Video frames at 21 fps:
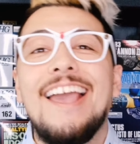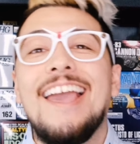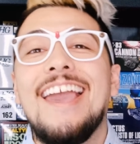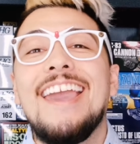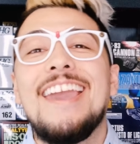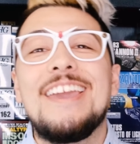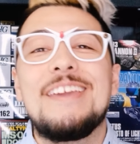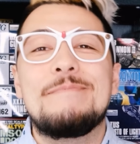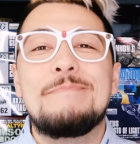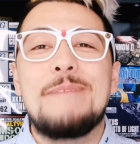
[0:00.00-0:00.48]

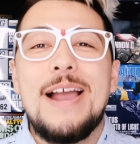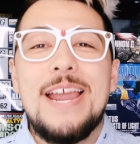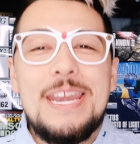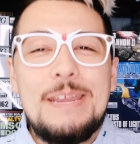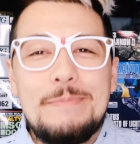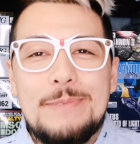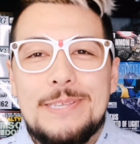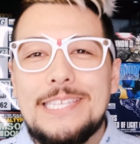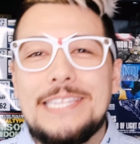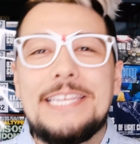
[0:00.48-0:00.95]
Hey, my
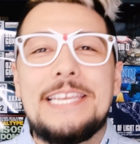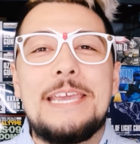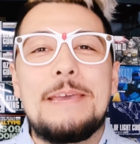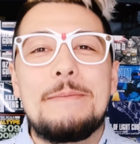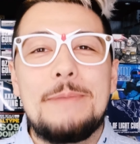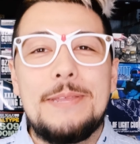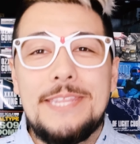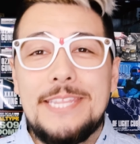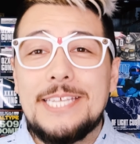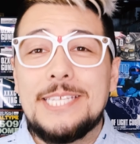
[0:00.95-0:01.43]
name is
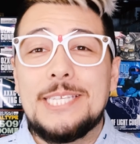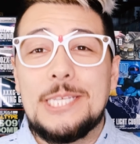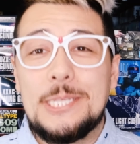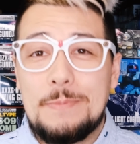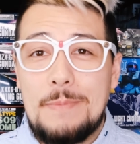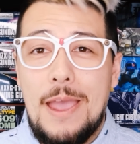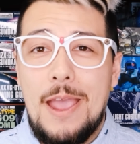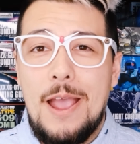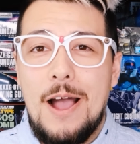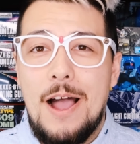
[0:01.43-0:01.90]
Liam and this is
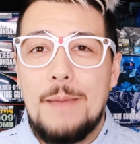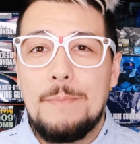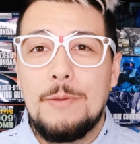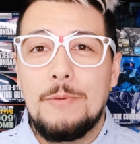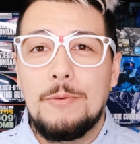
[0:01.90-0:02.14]
my hobby